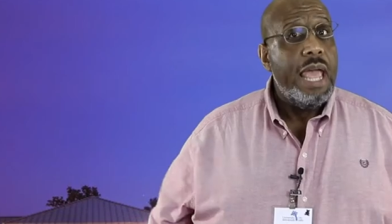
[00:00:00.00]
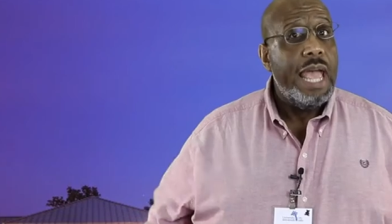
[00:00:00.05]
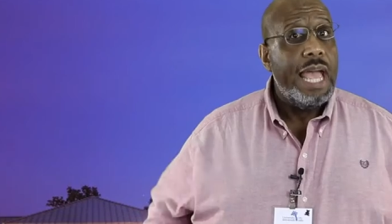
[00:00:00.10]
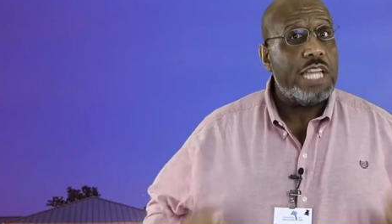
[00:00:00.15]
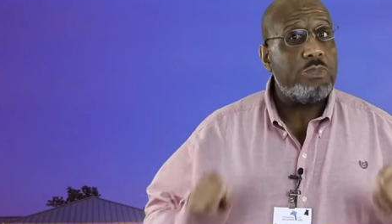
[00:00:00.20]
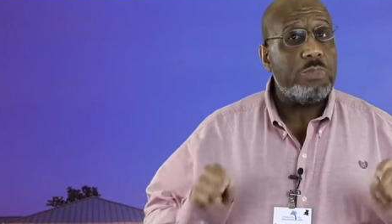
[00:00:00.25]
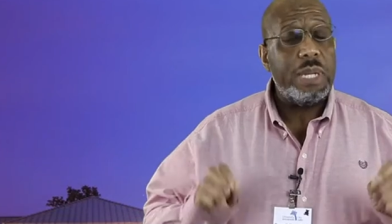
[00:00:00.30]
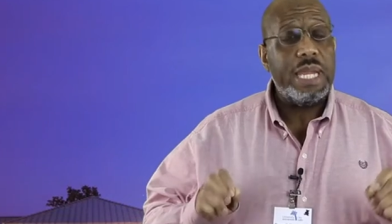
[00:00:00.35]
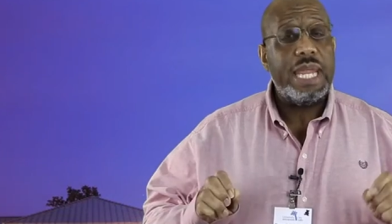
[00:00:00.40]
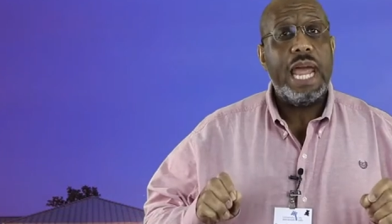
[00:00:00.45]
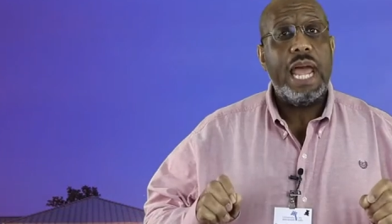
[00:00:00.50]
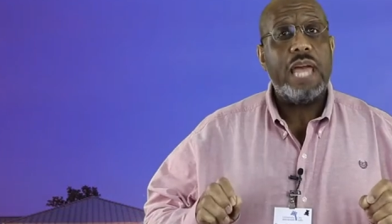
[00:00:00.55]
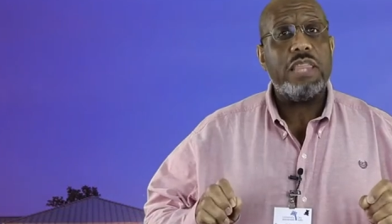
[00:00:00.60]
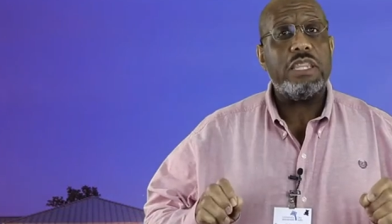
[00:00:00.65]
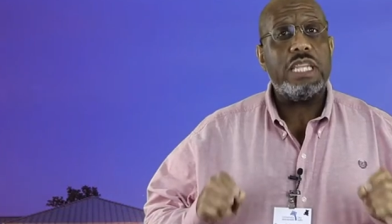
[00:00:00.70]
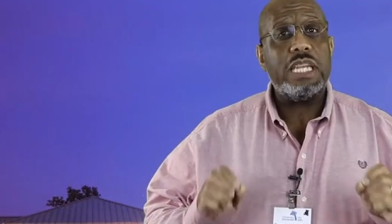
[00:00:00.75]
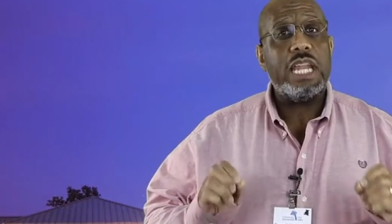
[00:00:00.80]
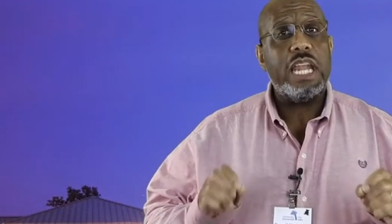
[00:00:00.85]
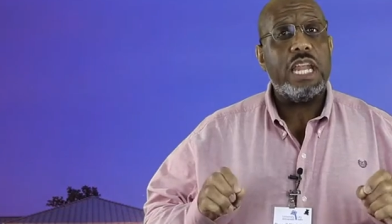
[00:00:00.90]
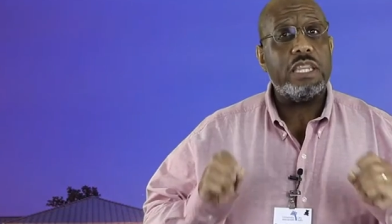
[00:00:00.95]
As we
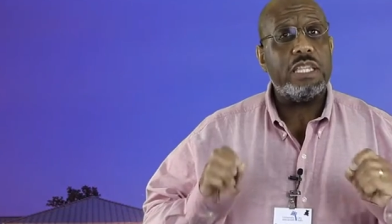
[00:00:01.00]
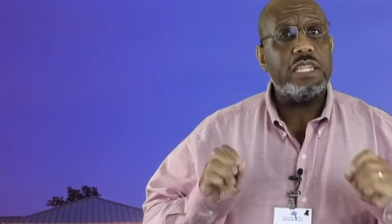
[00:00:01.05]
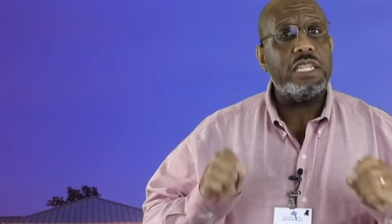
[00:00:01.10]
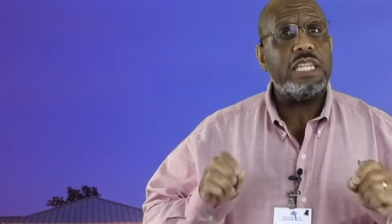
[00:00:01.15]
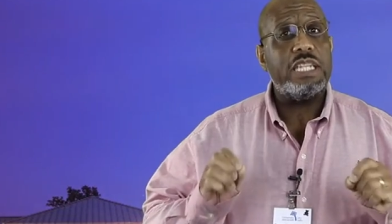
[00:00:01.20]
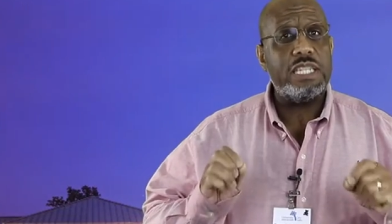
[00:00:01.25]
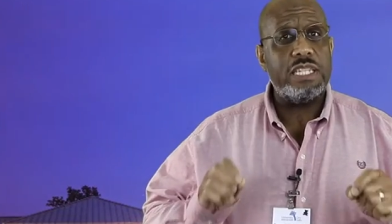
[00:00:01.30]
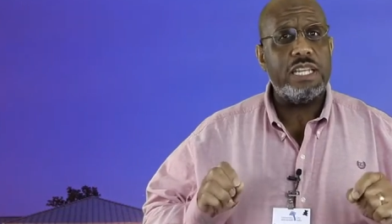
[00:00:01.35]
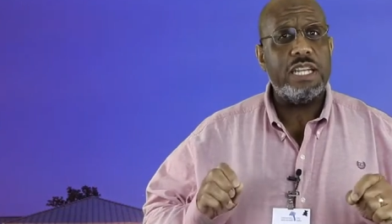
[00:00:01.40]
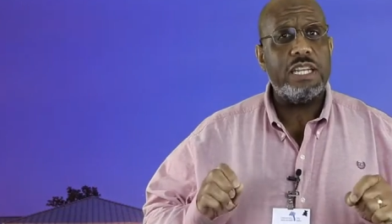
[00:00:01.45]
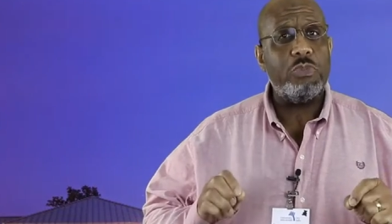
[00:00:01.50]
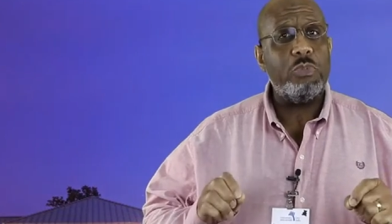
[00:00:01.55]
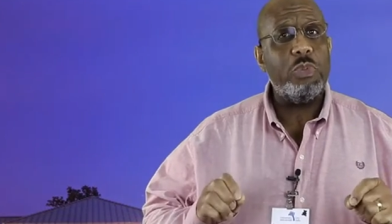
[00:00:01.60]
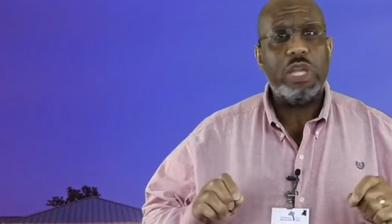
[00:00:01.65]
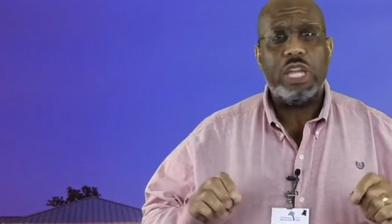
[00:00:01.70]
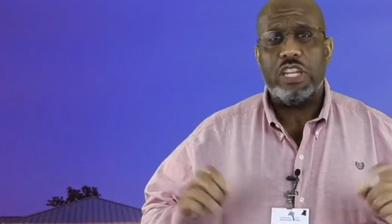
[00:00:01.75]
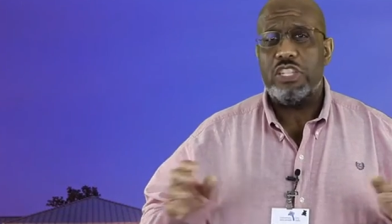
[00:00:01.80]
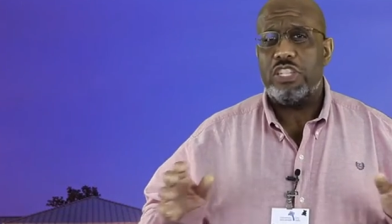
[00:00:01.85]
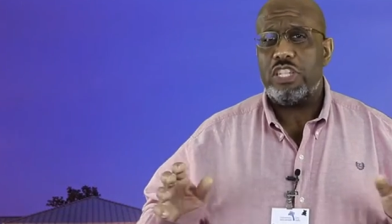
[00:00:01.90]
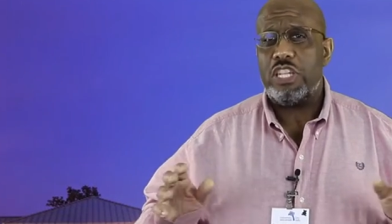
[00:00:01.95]
gather together this Sunday,
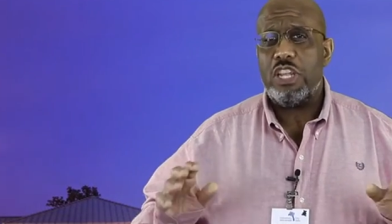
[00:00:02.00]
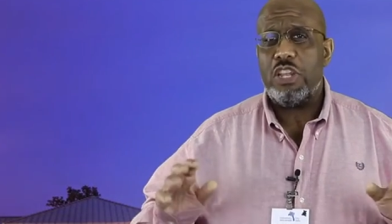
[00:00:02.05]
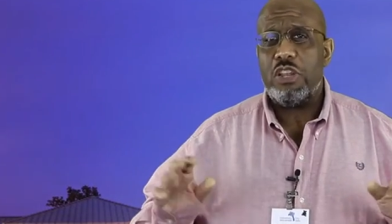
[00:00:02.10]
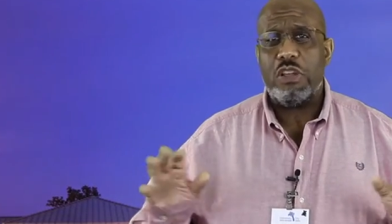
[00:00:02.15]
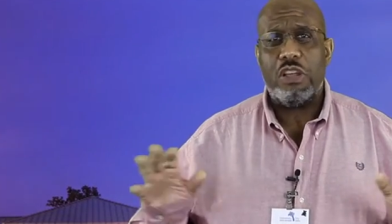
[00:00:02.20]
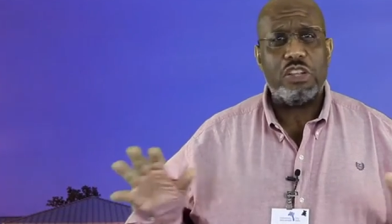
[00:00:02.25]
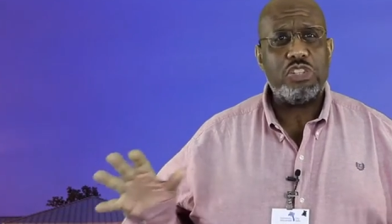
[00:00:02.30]
we continue